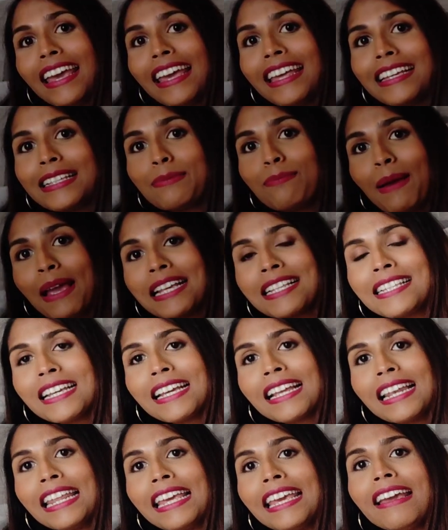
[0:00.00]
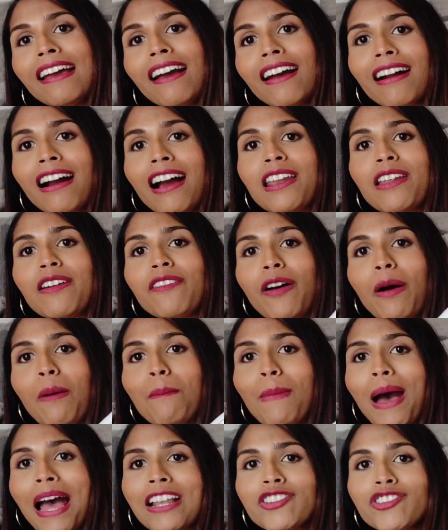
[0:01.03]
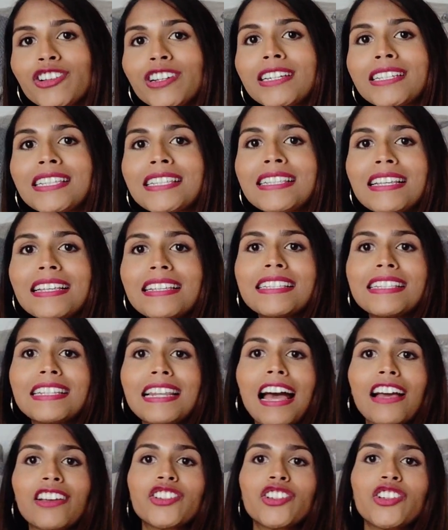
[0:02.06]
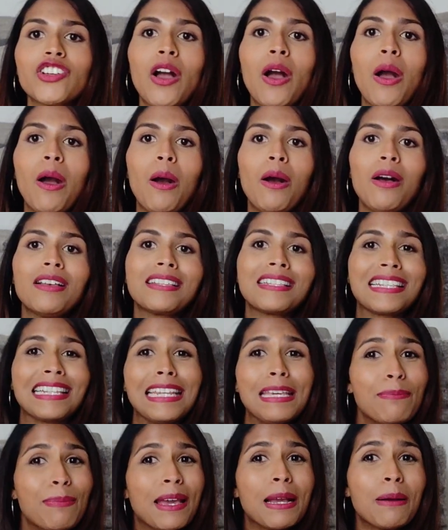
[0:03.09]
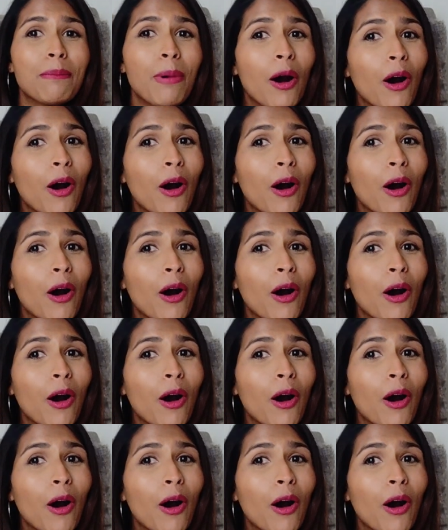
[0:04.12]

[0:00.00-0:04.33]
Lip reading: It is basically a kind of mattress slash sleeping